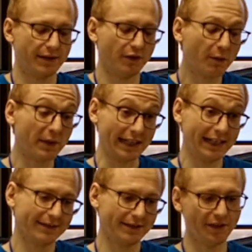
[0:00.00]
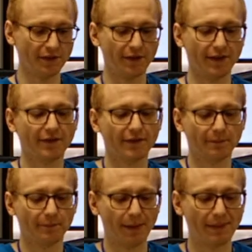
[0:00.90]
Normally, you do this
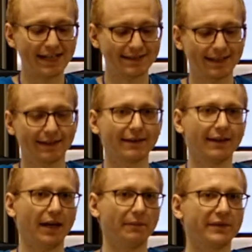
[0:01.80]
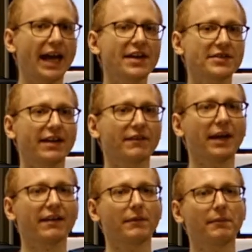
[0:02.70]
by passing um, dash s
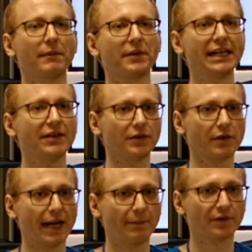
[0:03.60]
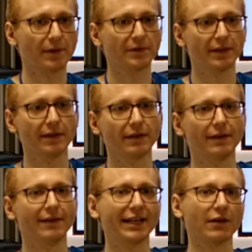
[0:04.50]
maximum memory to your mscripten
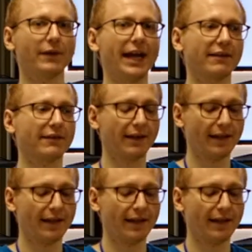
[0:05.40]
linker flags.